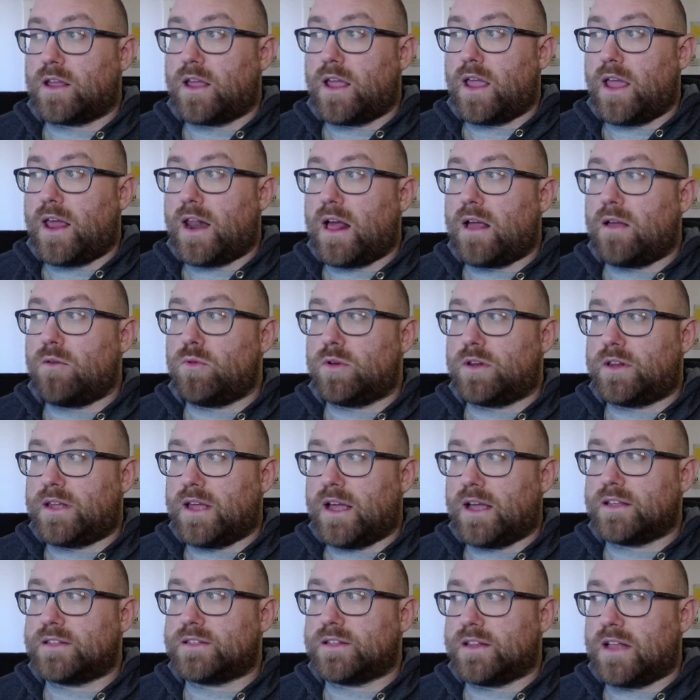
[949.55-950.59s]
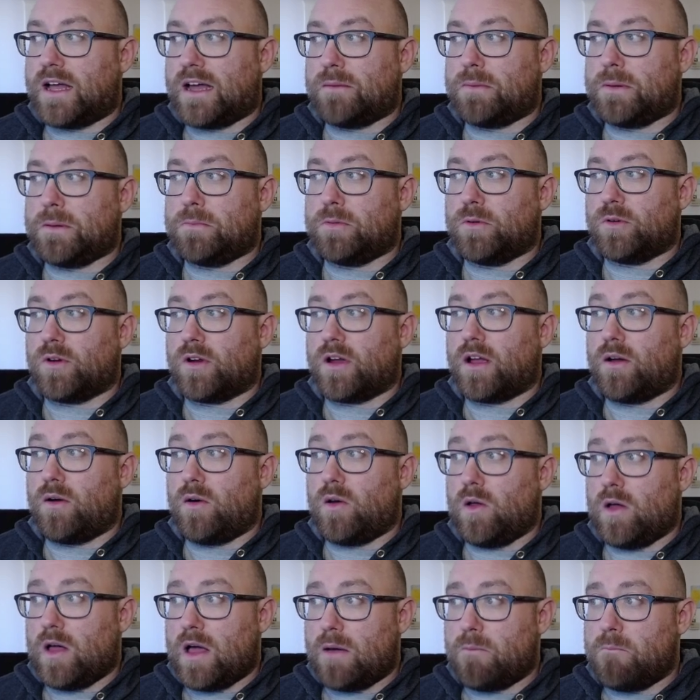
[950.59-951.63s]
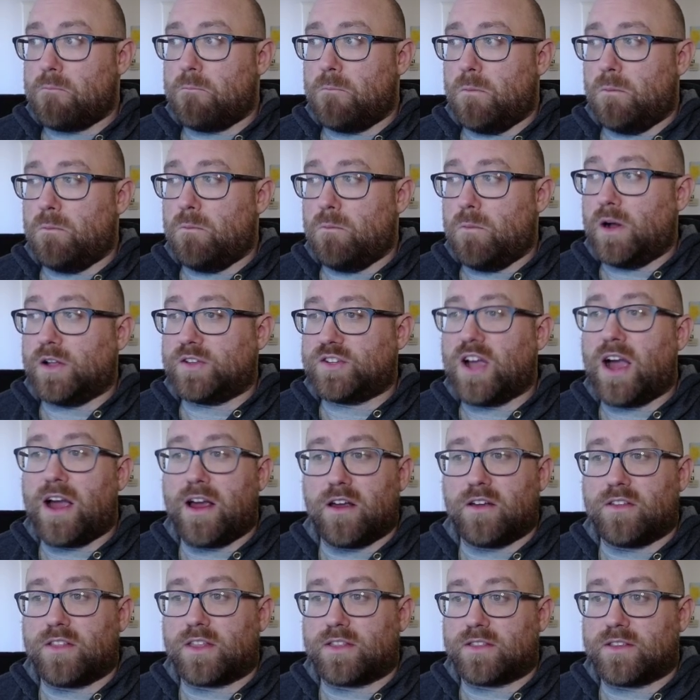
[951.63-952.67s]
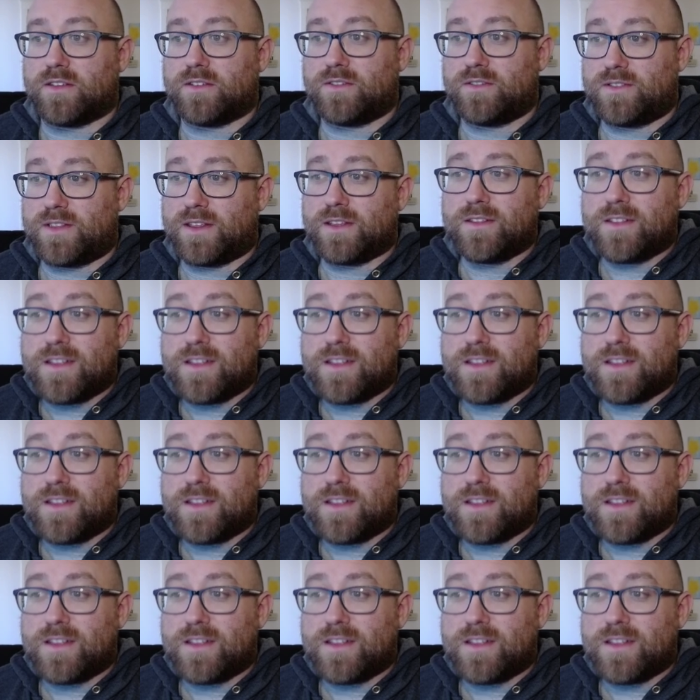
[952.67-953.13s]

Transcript: And I would guess a lot of people are much higher than this.